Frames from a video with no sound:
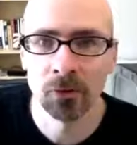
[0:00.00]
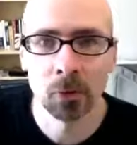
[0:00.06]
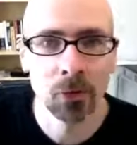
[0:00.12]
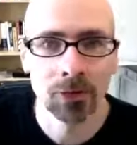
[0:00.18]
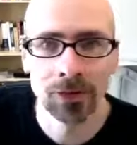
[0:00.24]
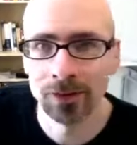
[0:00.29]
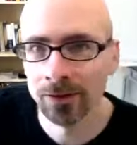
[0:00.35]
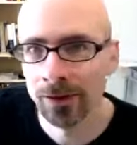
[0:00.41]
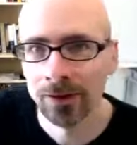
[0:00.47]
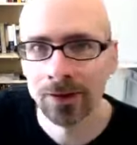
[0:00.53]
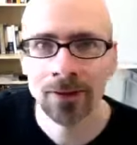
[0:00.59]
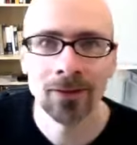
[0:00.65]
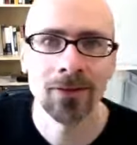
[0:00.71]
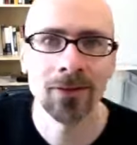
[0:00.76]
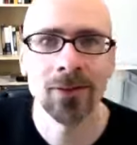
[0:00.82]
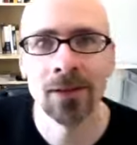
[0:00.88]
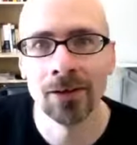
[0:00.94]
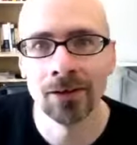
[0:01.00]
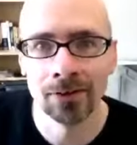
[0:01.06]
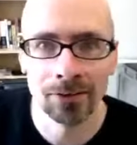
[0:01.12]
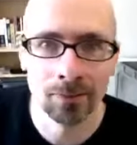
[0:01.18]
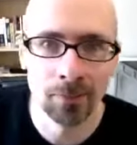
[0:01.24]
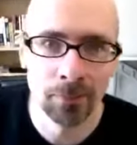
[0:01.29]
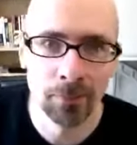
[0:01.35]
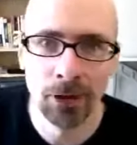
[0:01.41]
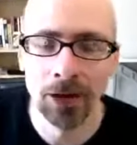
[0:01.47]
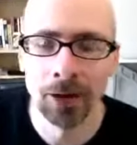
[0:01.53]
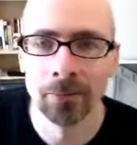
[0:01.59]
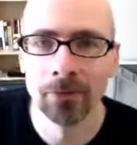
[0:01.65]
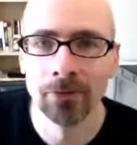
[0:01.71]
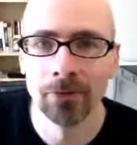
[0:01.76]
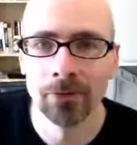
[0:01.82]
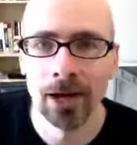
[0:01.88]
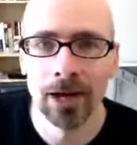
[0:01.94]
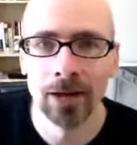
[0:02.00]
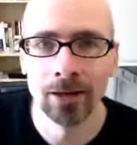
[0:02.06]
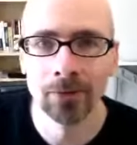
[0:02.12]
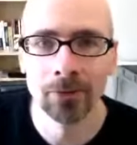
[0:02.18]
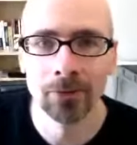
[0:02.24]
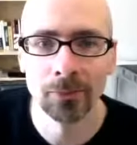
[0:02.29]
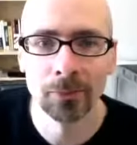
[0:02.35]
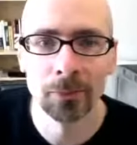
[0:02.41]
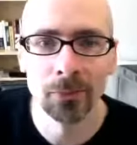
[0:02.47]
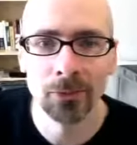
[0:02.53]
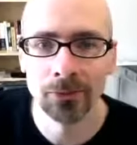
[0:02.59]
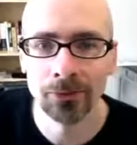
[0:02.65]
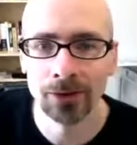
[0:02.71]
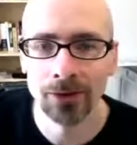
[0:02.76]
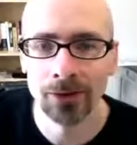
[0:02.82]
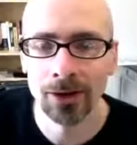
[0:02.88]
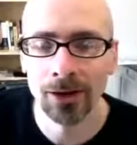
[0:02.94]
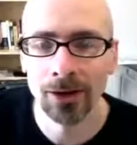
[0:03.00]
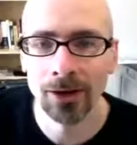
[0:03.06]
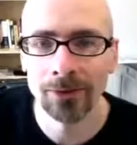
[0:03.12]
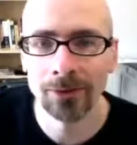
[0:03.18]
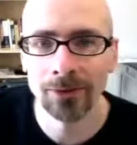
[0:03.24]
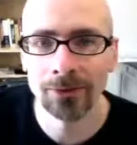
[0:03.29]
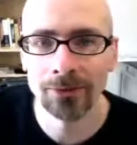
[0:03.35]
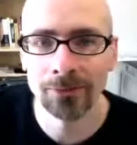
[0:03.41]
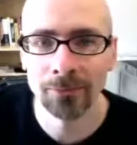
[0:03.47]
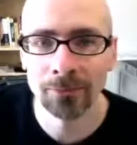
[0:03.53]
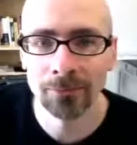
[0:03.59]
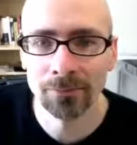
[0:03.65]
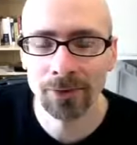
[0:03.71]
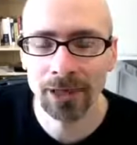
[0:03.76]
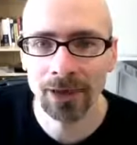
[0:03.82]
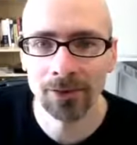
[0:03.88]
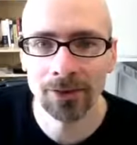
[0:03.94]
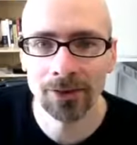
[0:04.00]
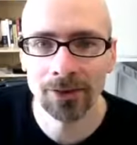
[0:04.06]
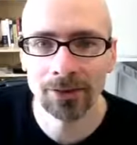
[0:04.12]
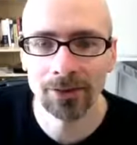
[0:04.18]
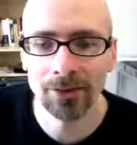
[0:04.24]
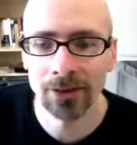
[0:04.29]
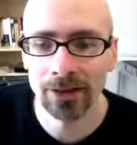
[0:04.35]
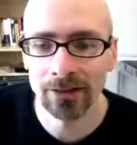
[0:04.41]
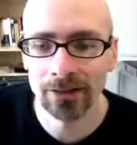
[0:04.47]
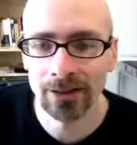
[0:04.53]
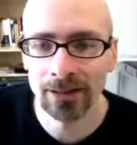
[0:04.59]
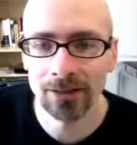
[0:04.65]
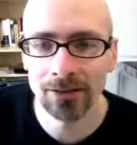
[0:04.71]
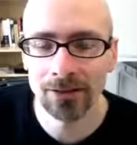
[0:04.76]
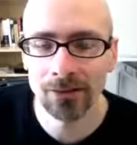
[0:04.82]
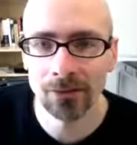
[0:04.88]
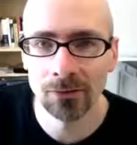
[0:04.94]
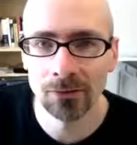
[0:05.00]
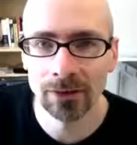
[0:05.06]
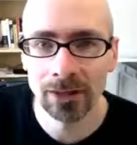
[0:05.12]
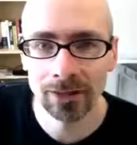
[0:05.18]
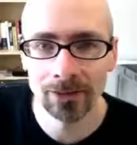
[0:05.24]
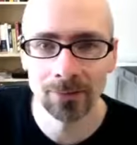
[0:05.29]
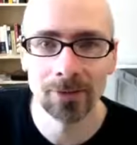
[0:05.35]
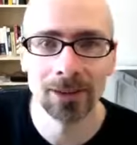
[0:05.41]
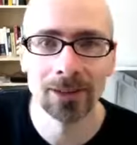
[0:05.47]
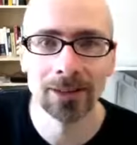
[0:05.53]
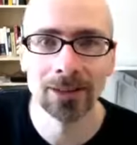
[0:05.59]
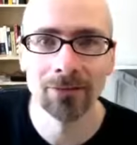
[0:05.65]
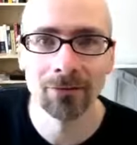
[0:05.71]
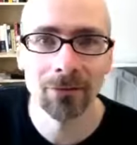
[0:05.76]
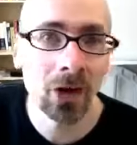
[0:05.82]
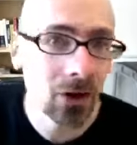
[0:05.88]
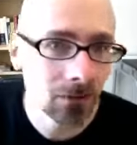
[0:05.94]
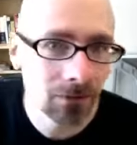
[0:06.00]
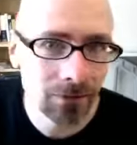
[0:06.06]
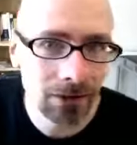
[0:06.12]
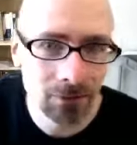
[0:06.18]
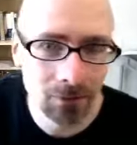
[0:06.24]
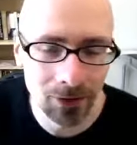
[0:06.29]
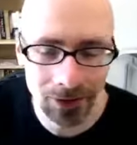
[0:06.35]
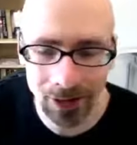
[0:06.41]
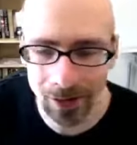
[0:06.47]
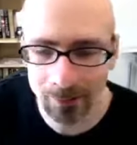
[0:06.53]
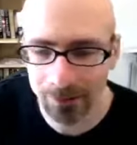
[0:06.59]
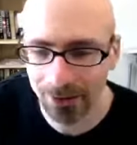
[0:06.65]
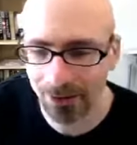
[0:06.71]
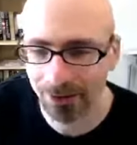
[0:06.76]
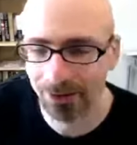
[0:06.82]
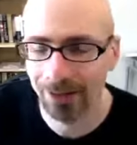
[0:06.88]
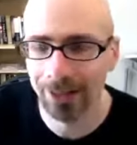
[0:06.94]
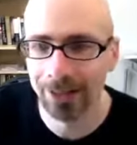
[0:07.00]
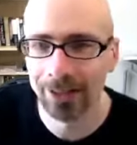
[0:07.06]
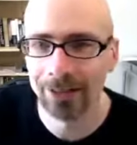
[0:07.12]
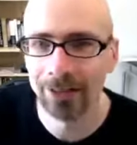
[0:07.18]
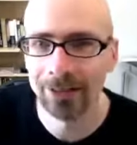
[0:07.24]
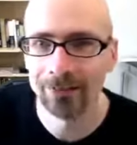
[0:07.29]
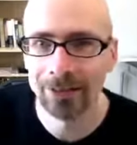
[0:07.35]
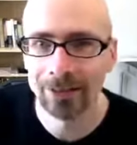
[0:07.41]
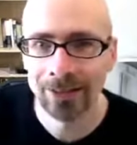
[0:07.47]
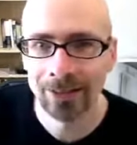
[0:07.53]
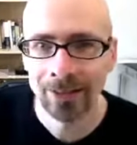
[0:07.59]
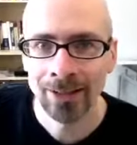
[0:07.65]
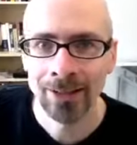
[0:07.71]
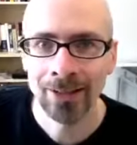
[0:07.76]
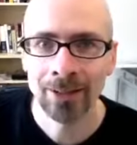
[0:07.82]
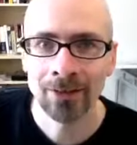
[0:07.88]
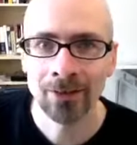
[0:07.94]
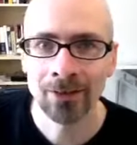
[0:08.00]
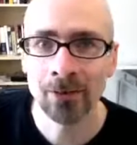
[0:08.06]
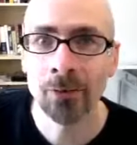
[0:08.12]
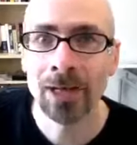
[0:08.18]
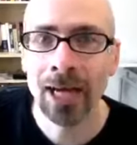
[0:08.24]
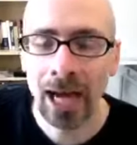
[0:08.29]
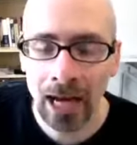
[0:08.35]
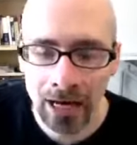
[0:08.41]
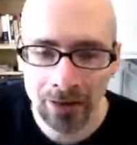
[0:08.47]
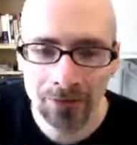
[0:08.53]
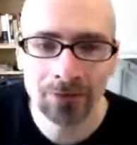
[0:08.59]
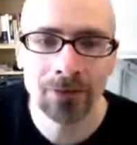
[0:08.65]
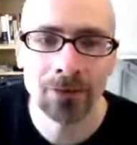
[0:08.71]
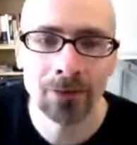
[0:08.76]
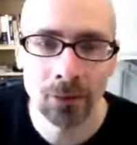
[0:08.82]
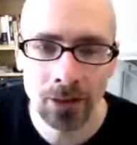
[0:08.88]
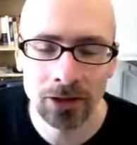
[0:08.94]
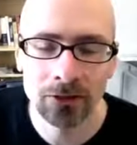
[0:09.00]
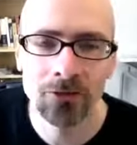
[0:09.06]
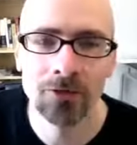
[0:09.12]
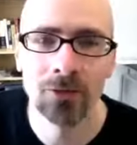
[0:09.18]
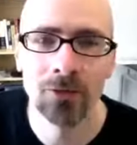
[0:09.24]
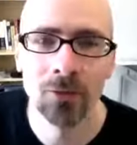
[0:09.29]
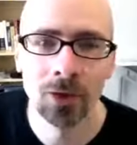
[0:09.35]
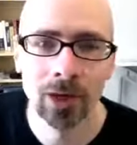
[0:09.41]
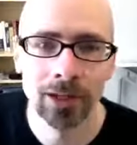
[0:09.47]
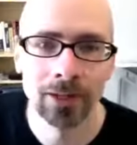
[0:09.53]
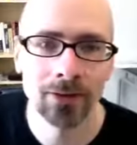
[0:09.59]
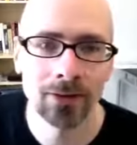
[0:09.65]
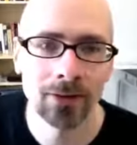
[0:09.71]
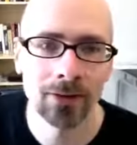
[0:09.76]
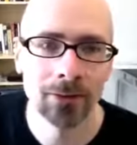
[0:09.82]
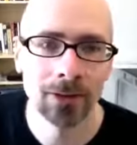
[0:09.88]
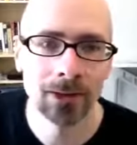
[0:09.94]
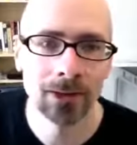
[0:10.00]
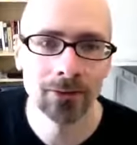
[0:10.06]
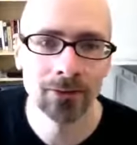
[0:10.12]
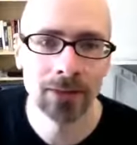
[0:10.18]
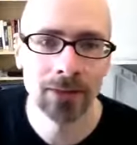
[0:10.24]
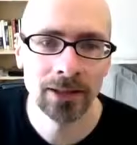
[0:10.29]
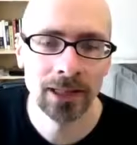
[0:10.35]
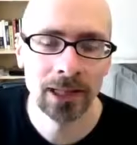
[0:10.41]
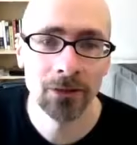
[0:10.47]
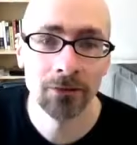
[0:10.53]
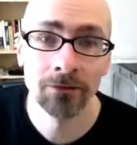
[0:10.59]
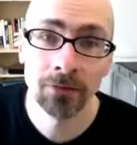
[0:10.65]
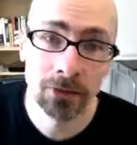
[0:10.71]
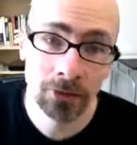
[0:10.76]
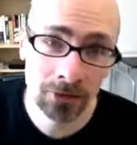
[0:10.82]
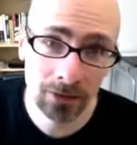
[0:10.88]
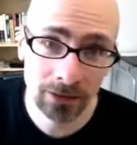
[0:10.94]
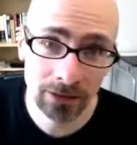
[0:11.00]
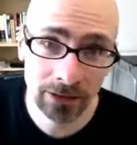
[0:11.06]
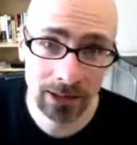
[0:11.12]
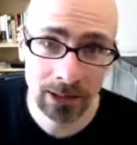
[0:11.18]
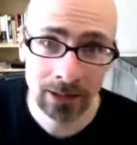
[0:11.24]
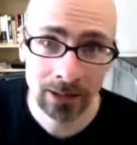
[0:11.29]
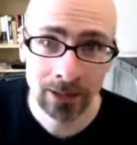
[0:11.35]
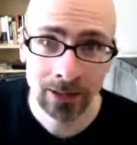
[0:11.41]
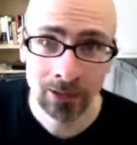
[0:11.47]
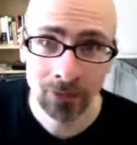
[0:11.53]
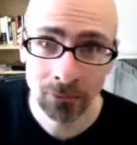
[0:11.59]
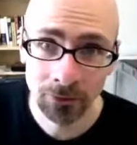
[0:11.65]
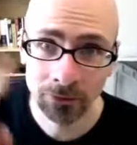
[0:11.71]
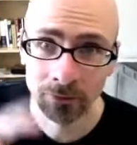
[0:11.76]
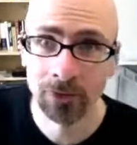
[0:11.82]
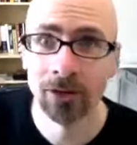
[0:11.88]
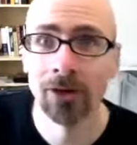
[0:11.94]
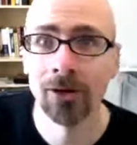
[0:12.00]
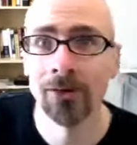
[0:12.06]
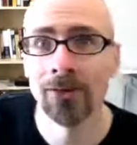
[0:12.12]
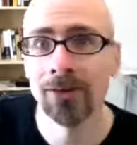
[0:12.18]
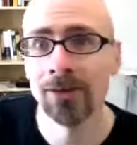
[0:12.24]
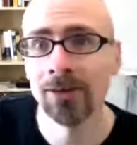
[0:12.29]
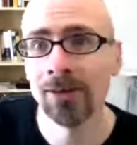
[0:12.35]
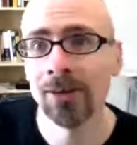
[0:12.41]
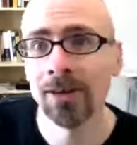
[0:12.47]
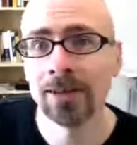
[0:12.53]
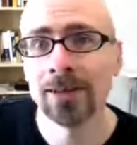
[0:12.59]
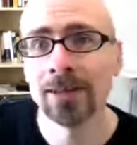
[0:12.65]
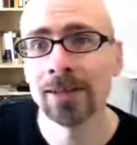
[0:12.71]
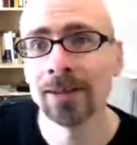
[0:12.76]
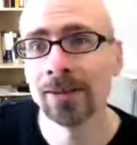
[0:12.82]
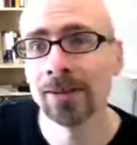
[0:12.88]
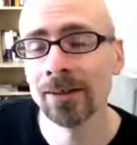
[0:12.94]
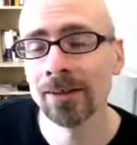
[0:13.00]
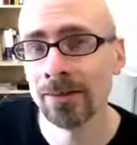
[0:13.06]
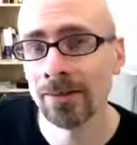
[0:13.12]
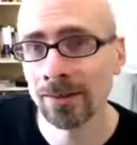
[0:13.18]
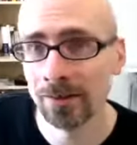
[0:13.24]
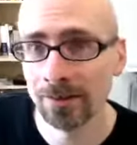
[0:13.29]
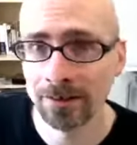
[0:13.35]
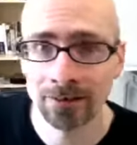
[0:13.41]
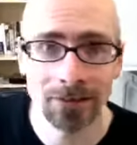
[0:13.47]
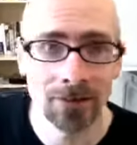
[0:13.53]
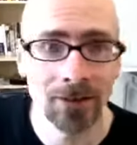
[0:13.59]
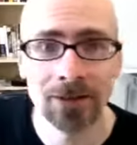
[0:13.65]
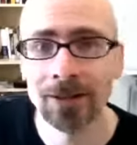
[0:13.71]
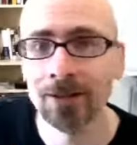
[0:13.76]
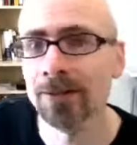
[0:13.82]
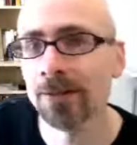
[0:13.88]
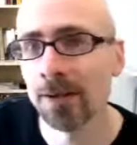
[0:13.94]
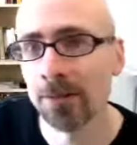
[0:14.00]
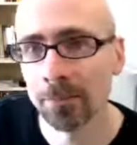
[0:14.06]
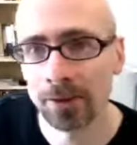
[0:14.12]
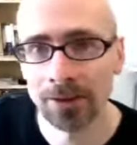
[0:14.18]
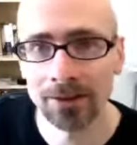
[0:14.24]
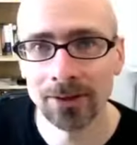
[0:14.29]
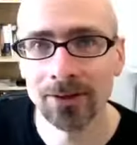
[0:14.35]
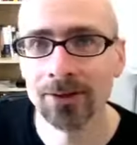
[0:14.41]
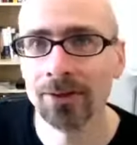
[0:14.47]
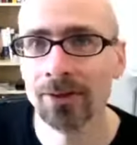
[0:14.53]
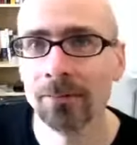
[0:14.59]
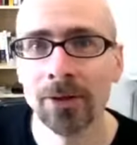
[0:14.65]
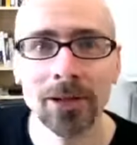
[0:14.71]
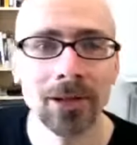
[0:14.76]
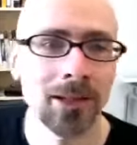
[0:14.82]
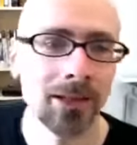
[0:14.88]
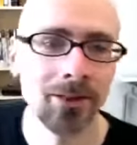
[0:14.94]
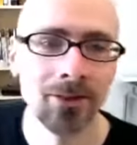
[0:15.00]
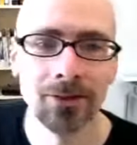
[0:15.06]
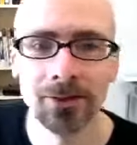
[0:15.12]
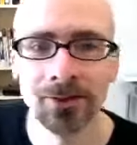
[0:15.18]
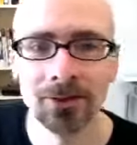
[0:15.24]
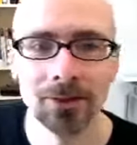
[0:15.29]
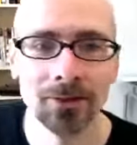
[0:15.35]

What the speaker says: quoting Senator Bob Graham or Porter Goss or characters like these who were intimately involved in what happened on 9/11. So we have to question why it's coming out right now. Firstly, with regards to the idea that Saudi is dumping this money because